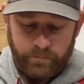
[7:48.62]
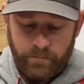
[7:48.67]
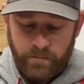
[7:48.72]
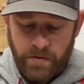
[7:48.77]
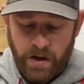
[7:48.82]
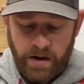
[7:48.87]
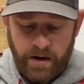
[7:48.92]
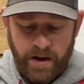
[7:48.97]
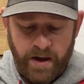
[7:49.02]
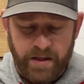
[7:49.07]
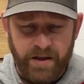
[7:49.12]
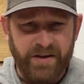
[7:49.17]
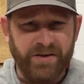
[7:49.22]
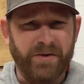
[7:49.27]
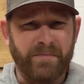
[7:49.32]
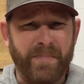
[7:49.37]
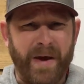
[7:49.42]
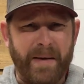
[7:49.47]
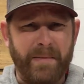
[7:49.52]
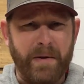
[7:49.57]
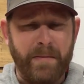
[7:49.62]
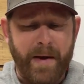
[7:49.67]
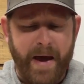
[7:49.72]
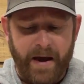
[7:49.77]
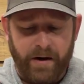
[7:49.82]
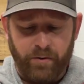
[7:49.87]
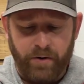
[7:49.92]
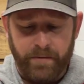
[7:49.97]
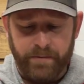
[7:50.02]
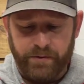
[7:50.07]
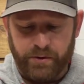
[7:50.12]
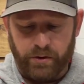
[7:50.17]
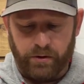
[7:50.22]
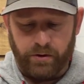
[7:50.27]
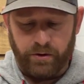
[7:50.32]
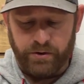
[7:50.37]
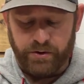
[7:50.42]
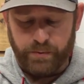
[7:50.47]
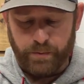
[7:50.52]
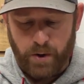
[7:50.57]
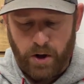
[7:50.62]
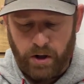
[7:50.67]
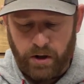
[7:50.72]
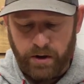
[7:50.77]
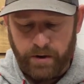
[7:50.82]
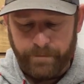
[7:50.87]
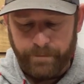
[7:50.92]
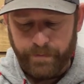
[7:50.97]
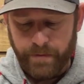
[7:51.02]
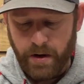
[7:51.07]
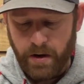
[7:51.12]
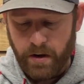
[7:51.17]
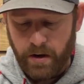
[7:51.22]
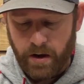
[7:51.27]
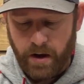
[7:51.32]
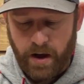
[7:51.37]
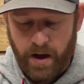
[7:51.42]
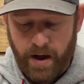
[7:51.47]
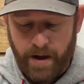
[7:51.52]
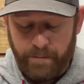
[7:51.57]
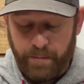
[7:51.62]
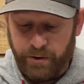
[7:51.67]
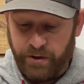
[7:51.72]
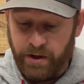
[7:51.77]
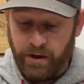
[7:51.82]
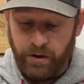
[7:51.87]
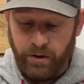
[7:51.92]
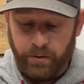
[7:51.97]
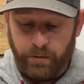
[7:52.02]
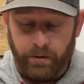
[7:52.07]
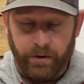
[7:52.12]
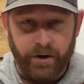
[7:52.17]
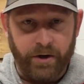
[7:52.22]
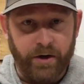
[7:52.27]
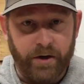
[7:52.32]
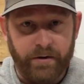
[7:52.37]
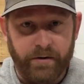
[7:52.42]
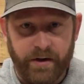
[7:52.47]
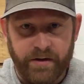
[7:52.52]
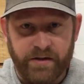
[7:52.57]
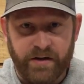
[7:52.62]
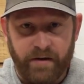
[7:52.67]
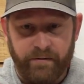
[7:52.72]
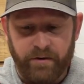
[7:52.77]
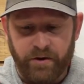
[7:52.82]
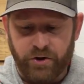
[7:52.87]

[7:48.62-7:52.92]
And again, these are baby back ribs, so a little smaller, but they look really good. Let's give it a